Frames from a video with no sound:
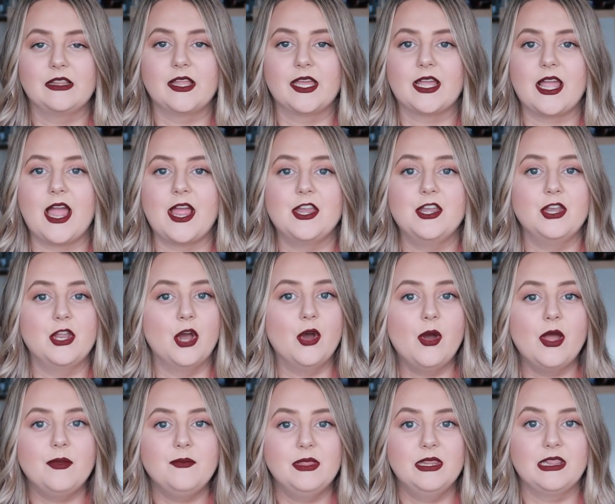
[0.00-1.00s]
Like, I know
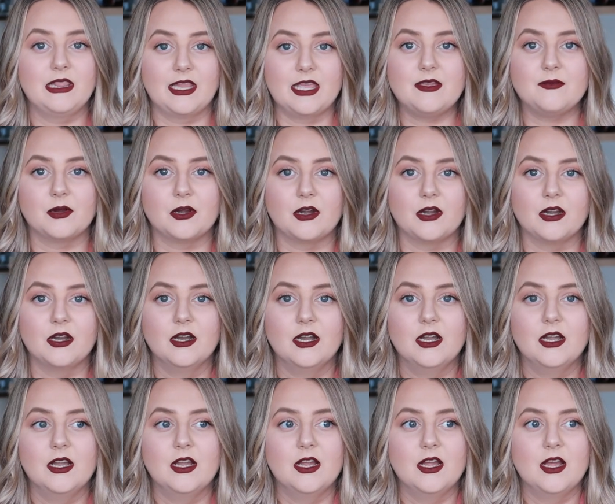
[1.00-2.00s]
I'm in labor.
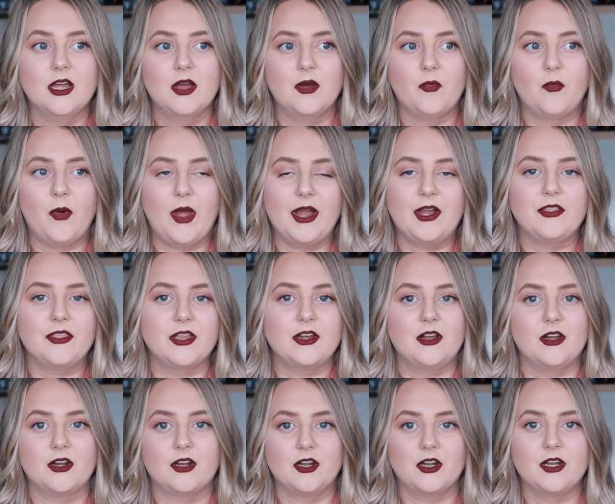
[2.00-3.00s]
Why are they
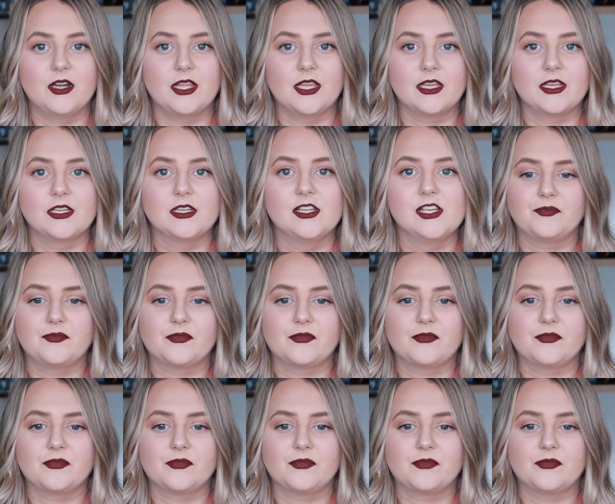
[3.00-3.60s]
not hurting?